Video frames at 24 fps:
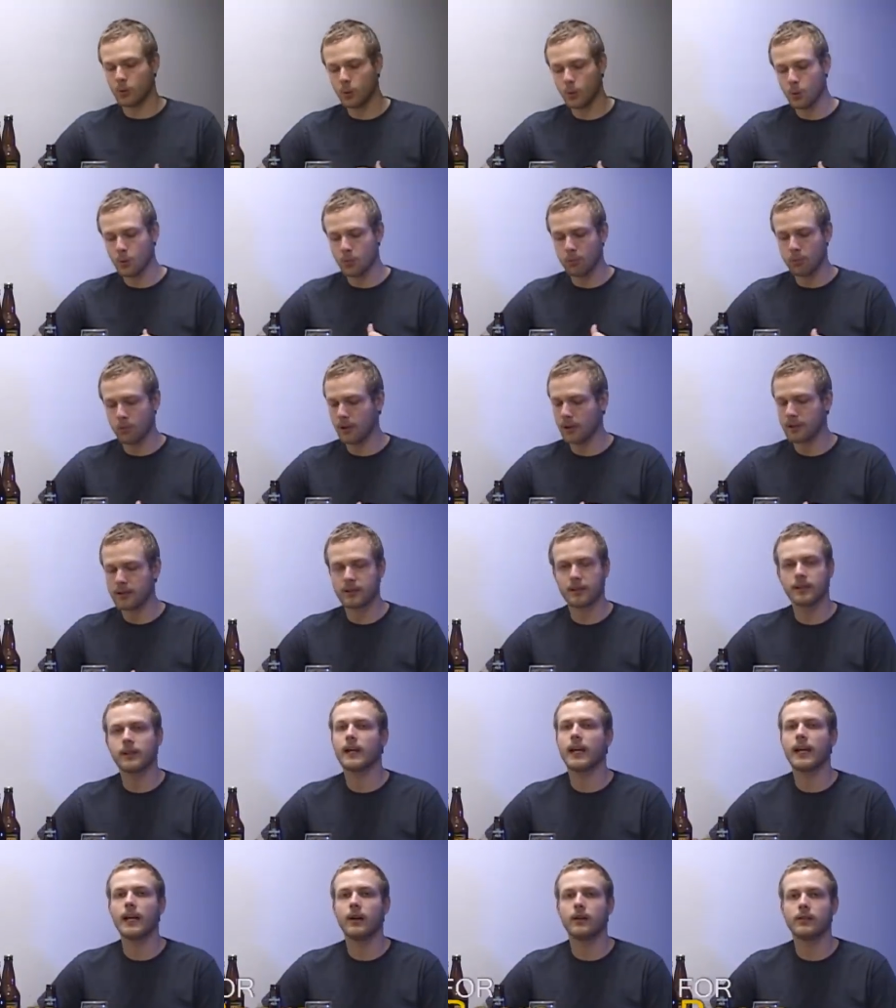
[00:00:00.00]
Google Plus
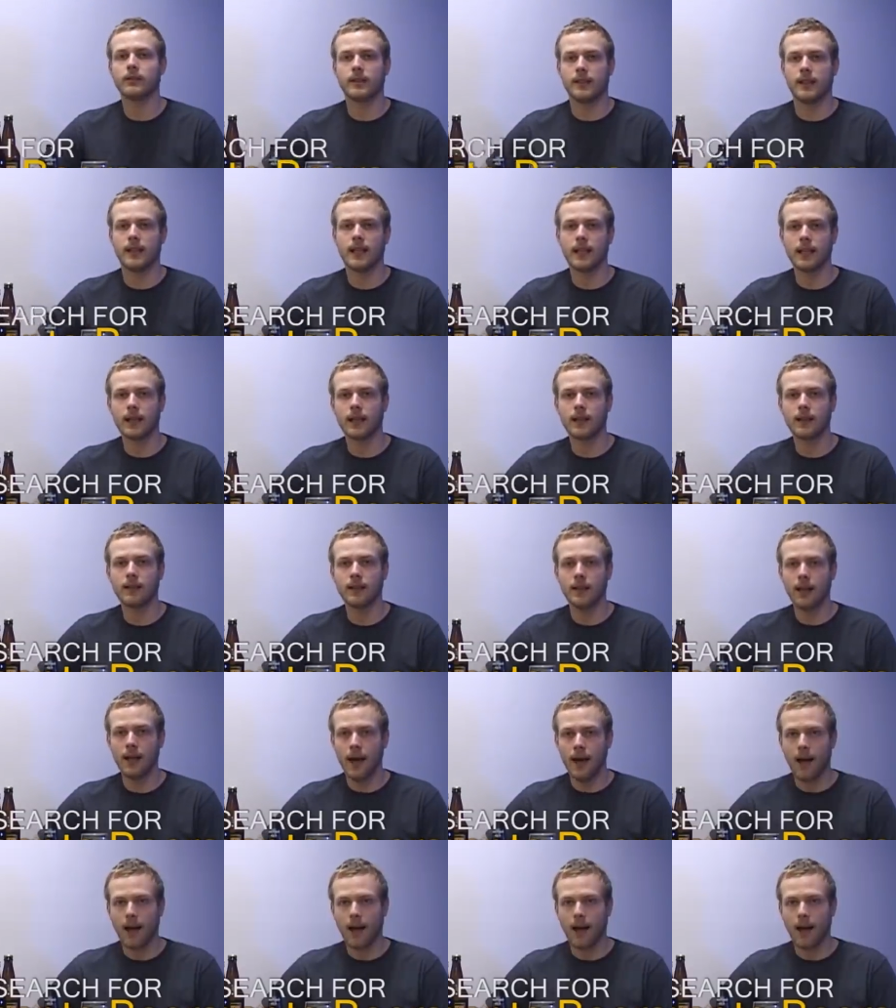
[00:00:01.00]
account and